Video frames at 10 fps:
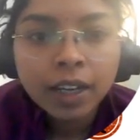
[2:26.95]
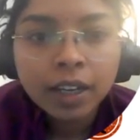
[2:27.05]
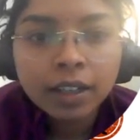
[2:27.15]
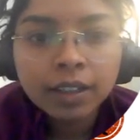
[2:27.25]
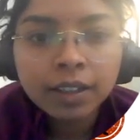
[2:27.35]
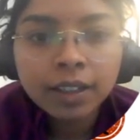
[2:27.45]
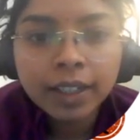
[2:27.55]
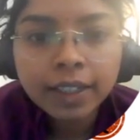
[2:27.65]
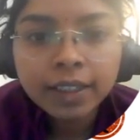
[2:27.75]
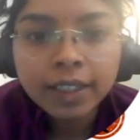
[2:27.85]

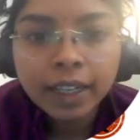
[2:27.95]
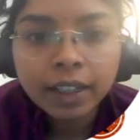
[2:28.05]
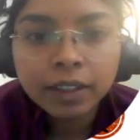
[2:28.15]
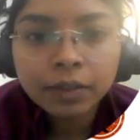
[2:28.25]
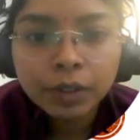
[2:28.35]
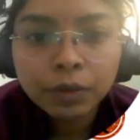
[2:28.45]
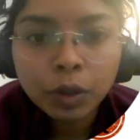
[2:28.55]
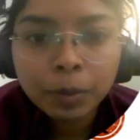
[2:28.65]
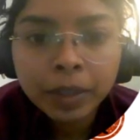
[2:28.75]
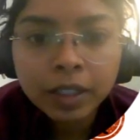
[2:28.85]
Let's say the
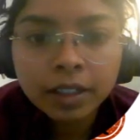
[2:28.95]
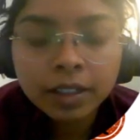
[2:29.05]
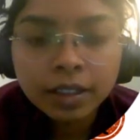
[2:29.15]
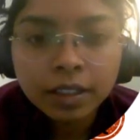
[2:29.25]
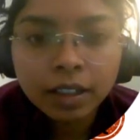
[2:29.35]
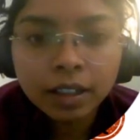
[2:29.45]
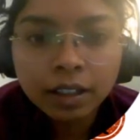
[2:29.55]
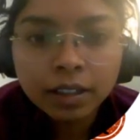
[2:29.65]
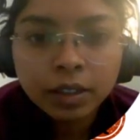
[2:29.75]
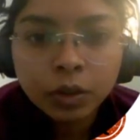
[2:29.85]
flip-flop is
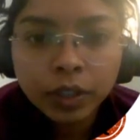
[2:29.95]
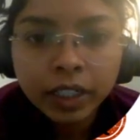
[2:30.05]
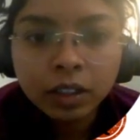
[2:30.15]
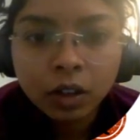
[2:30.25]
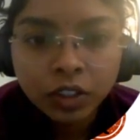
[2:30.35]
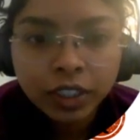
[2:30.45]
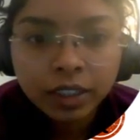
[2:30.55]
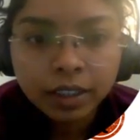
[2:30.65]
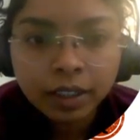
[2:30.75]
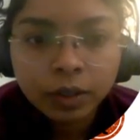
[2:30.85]
storing logic
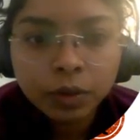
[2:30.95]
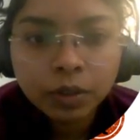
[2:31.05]
0.